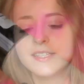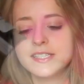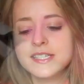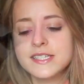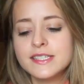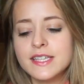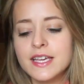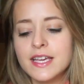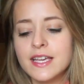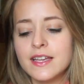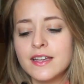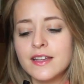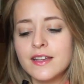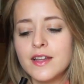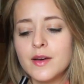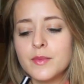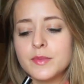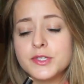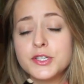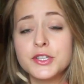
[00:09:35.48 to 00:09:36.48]
this is
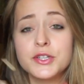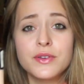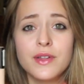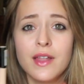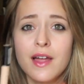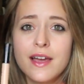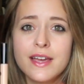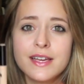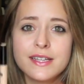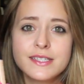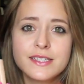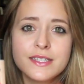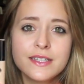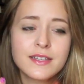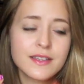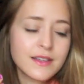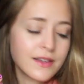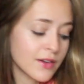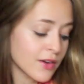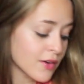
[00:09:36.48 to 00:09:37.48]
in number 2 light.
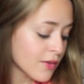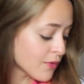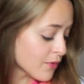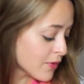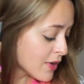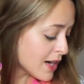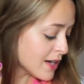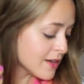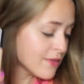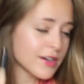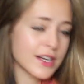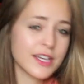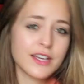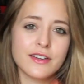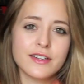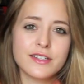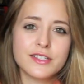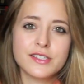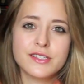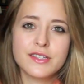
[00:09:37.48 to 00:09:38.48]
Really, really
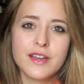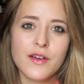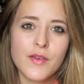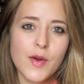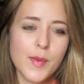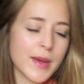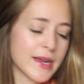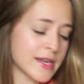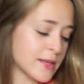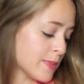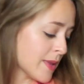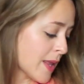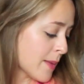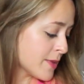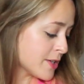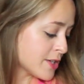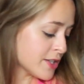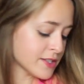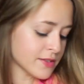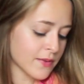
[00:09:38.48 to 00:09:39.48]
good, just to cover up any
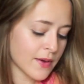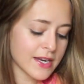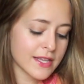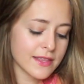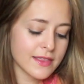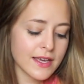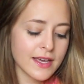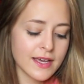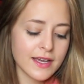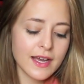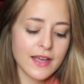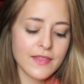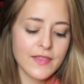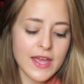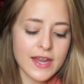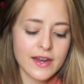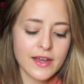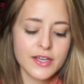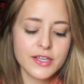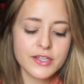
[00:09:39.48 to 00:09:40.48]
blemishes or anything. And
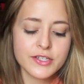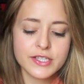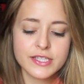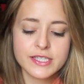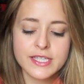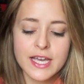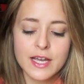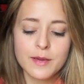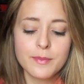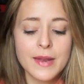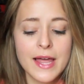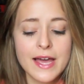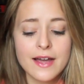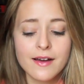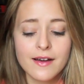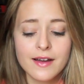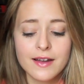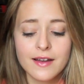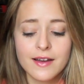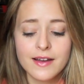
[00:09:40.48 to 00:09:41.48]
then I usually take a
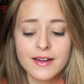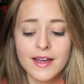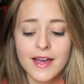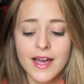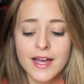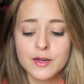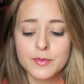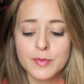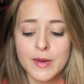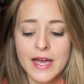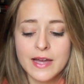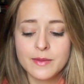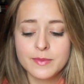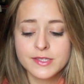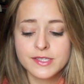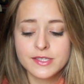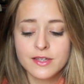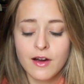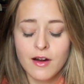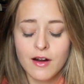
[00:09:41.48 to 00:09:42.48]
black eyeliner and a black
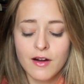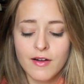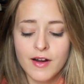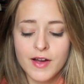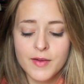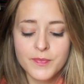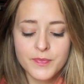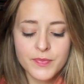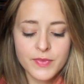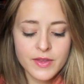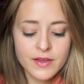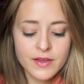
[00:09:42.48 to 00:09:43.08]
mascara.